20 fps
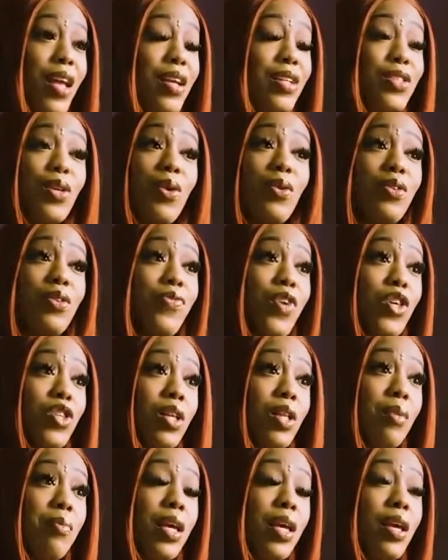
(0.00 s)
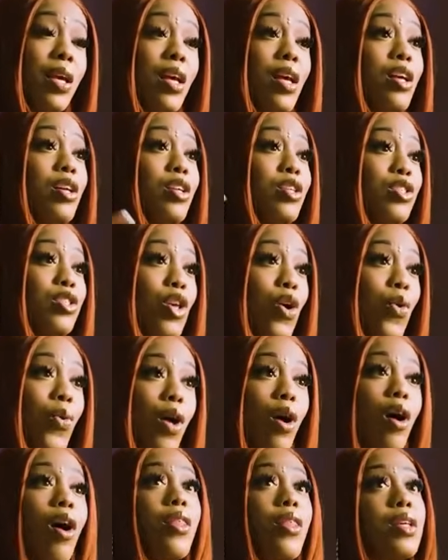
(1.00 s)
So it's fishy to me. So
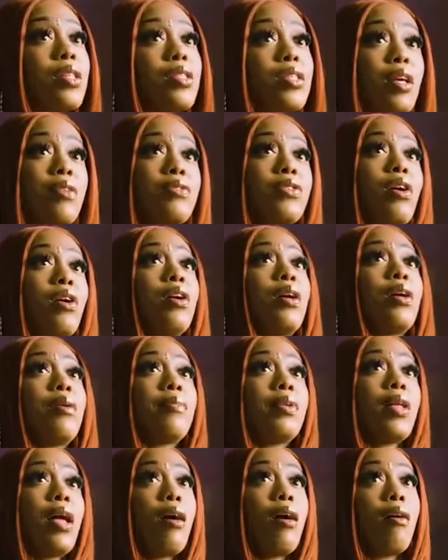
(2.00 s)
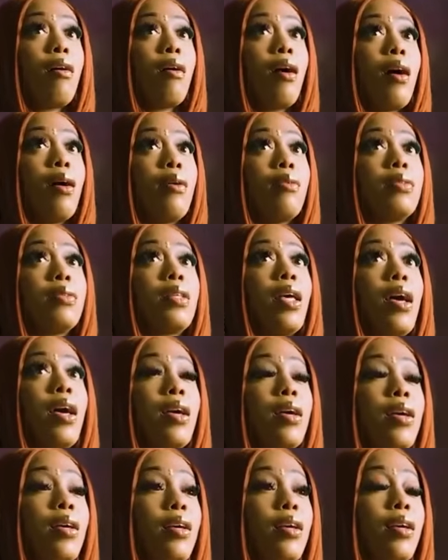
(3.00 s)
when all this stuff started coming out, I was
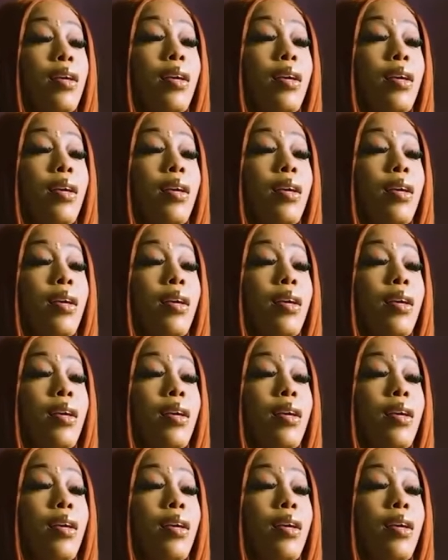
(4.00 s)
like,